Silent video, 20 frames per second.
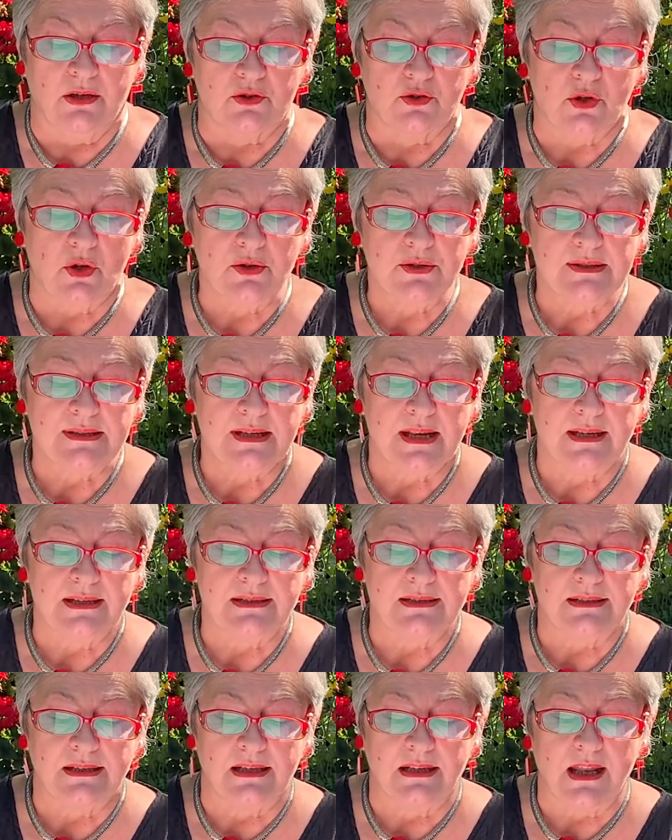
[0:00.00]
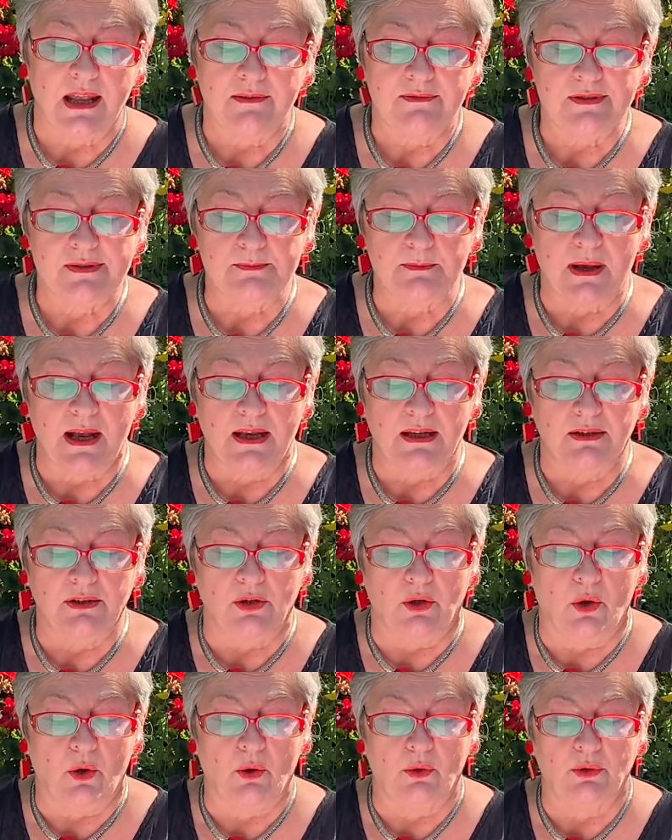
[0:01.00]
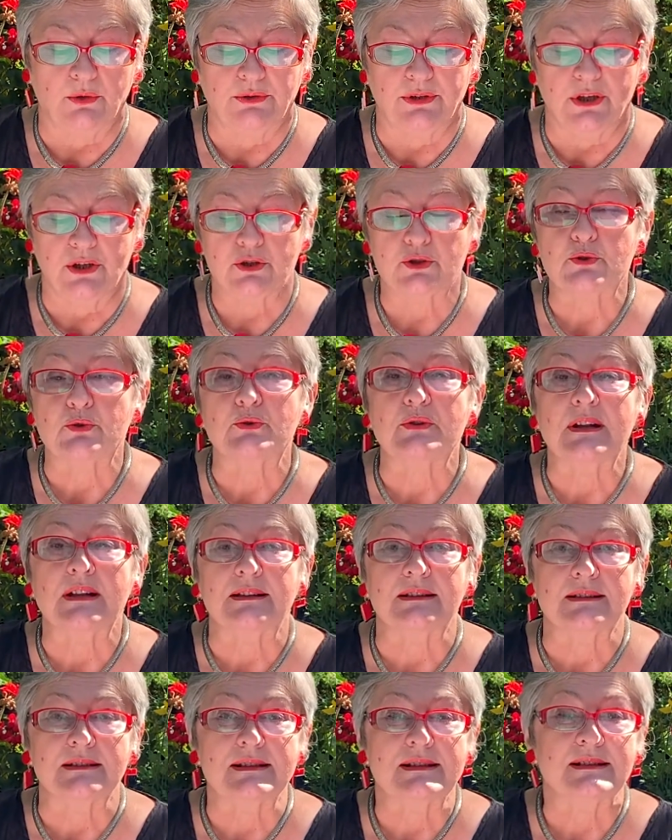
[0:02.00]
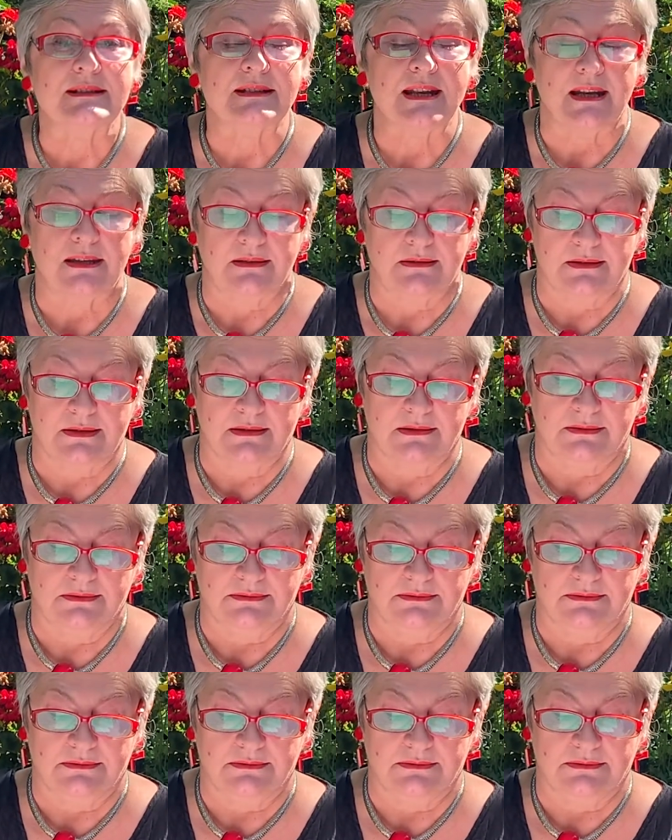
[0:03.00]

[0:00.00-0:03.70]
John says he loves my all natural state.